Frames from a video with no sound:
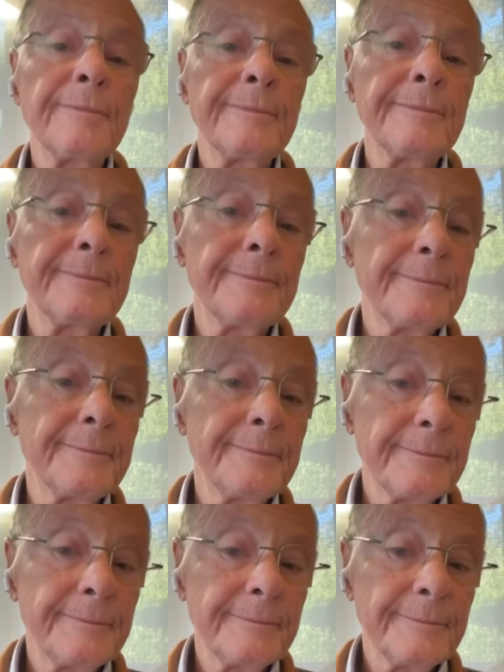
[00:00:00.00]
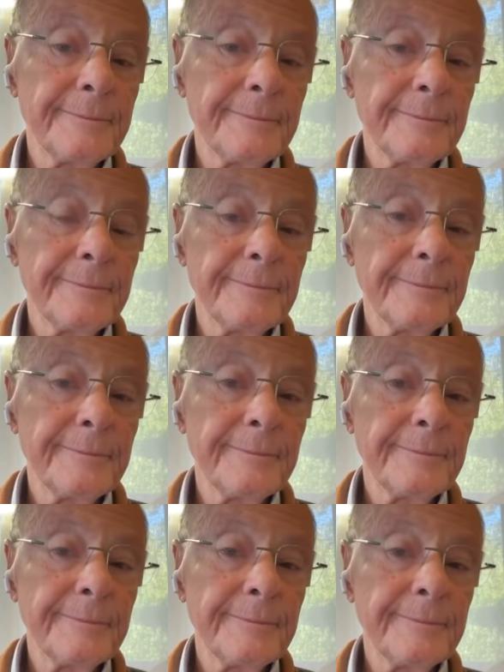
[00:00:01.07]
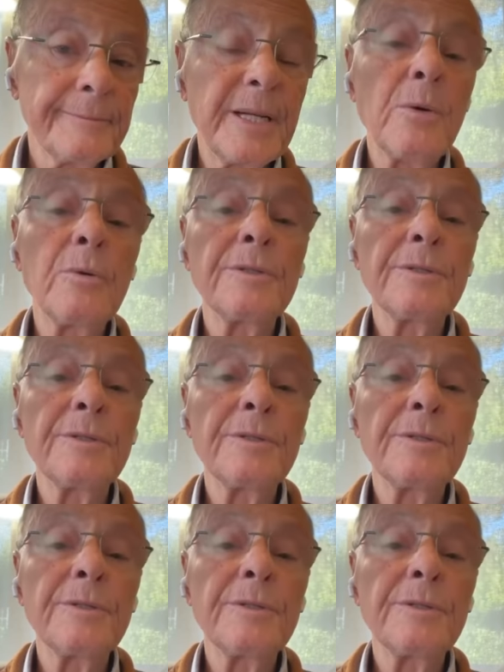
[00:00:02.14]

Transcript: But where to? Where to?